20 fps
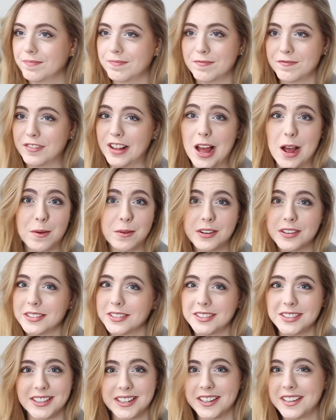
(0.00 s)

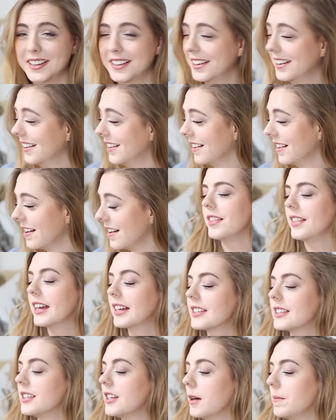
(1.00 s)
flowers.
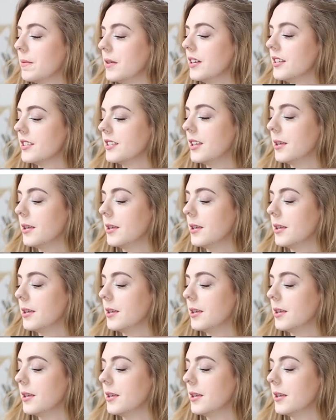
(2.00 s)
Next up is